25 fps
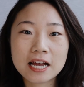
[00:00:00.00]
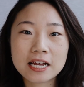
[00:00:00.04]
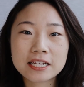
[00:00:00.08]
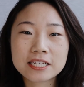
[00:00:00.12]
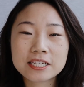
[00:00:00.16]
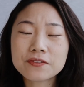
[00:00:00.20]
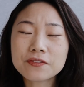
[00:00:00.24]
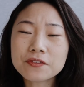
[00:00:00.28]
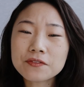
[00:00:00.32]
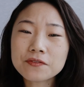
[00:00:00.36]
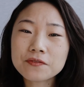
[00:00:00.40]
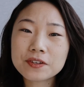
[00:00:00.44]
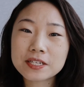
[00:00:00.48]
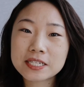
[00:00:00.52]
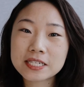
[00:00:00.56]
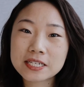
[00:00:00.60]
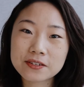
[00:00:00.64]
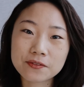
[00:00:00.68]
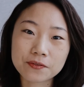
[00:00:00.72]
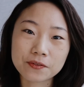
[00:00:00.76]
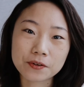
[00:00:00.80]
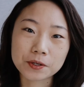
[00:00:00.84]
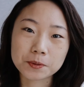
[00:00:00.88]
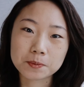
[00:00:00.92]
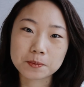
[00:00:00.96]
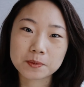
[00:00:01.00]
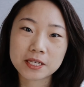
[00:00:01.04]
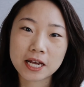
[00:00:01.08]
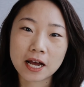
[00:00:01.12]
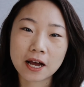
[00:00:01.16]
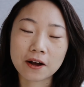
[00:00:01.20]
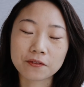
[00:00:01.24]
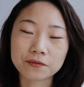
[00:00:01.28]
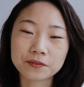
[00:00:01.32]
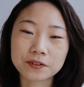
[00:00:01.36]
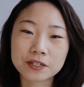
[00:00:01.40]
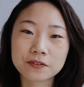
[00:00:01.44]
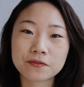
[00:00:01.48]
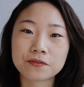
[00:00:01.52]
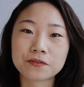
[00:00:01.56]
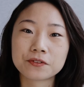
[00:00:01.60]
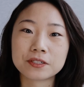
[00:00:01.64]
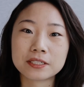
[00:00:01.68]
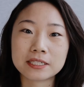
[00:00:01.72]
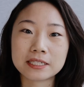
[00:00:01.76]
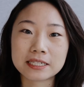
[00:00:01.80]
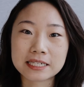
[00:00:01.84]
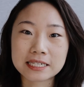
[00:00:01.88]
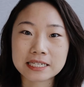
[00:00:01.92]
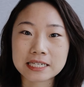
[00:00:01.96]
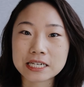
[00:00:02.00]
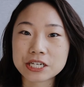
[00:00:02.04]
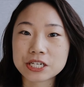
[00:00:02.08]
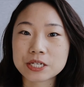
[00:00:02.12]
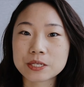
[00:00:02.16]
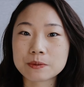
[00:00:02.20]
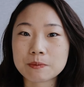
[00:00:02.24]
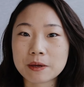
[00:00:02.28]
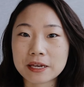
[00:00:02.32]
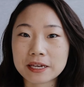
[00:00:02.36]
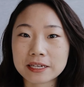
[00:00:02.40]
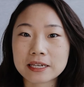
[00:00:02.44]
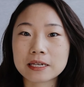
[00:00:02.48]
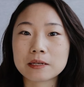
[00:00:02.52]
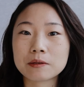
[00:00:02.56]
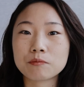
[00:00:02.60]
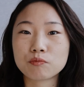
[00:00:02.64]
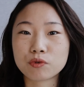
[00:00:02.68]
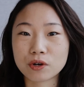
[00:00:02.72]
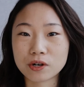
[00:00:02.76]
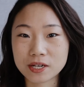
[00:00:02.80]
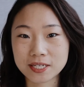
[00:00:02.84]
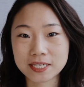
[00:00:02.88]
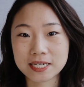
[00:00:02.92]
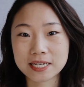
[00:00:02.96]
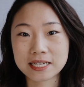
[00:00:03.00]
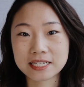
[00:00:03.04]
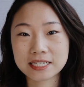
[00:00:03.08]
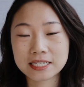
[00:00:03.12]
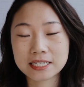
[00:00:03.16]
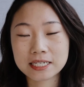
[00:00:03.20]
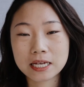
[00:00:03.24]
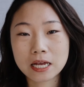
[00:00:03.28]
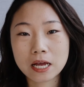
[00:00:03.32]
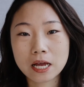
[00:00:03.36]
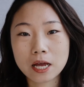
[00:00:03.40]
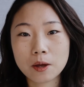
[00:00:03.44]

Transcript: Different VC firms have different decision-making process,